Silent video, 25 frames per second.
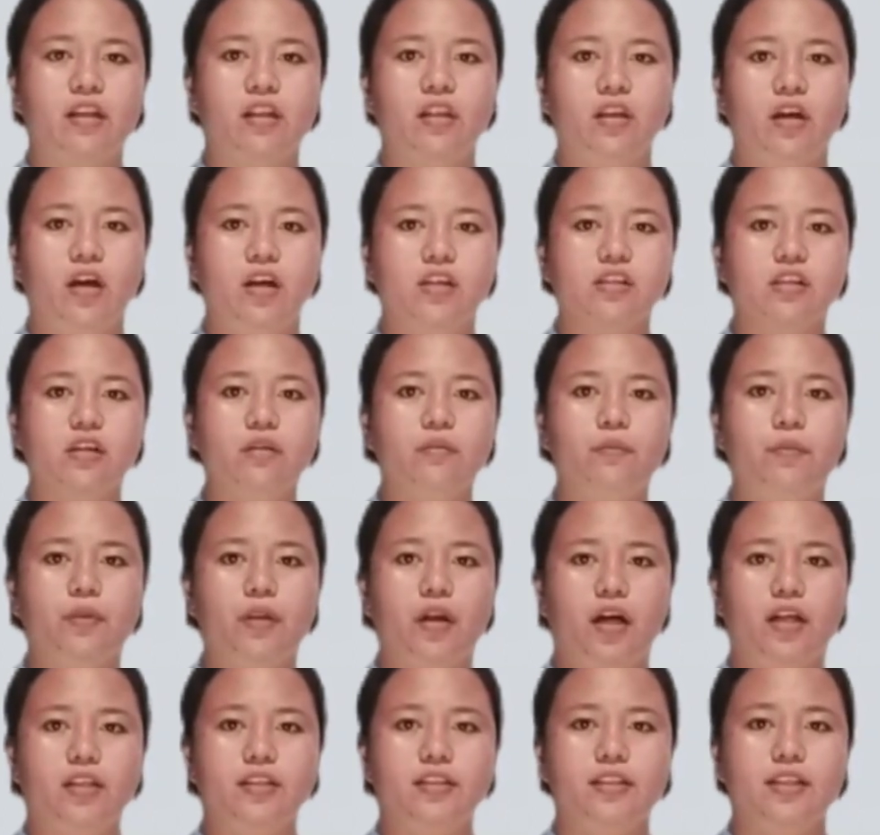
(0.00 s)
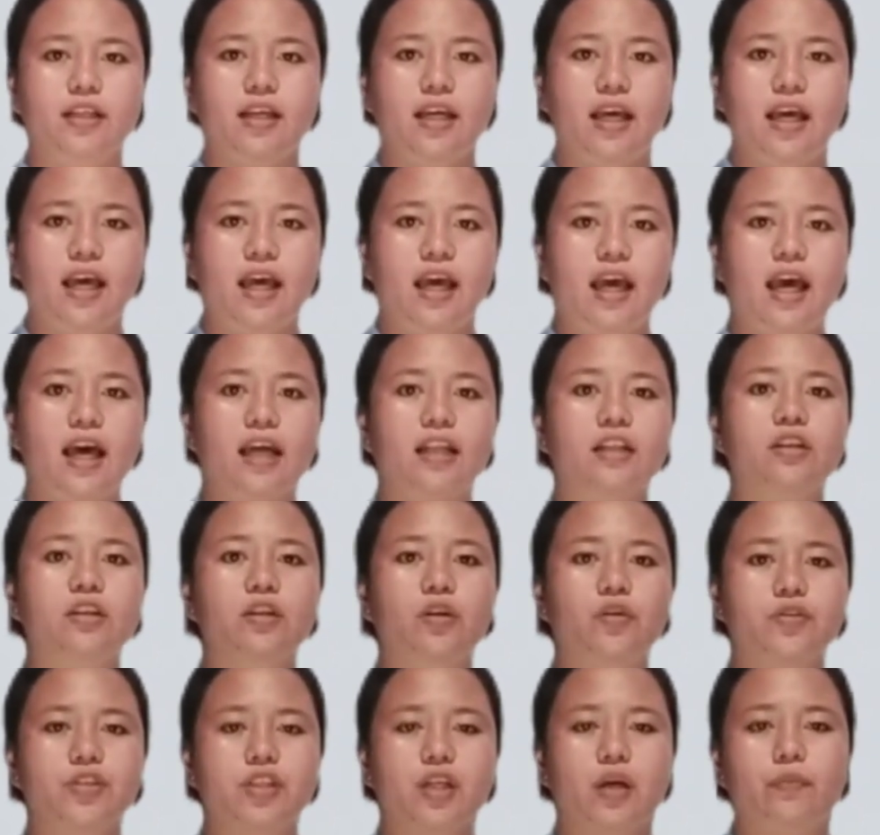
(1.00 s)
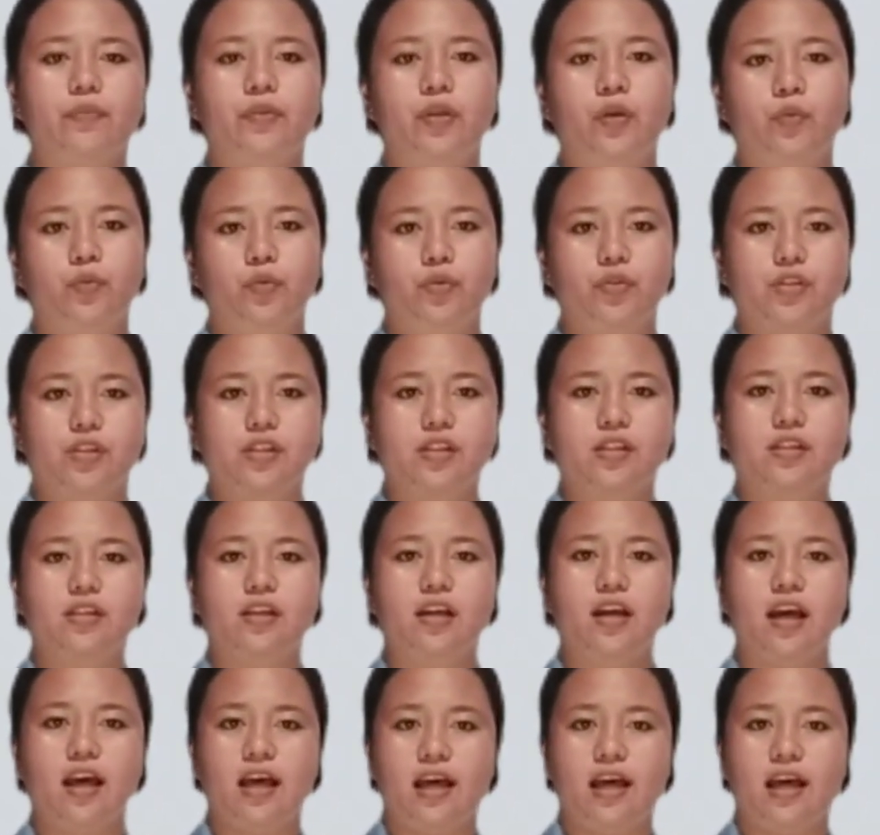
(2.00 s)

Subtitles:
the loss of blood and close up the wounds.